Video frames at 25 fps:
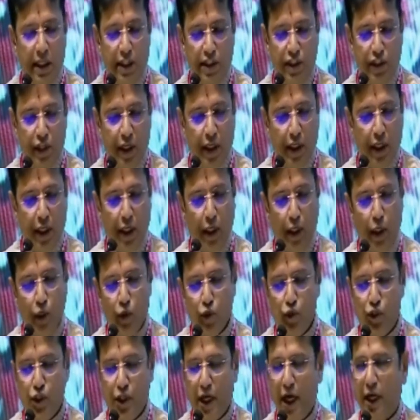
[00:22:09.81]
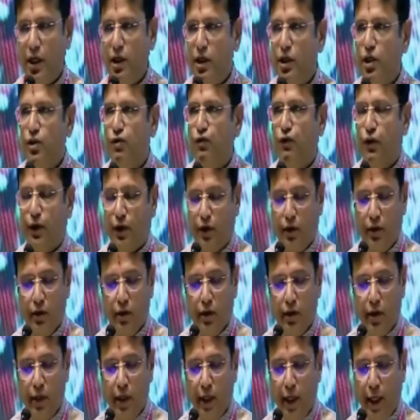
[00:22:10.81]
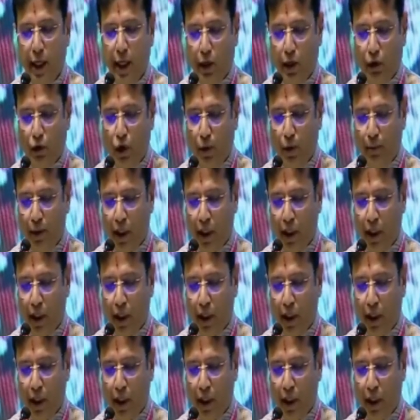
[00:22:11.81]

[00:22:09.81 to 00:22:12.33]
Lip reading: setting new standards for economic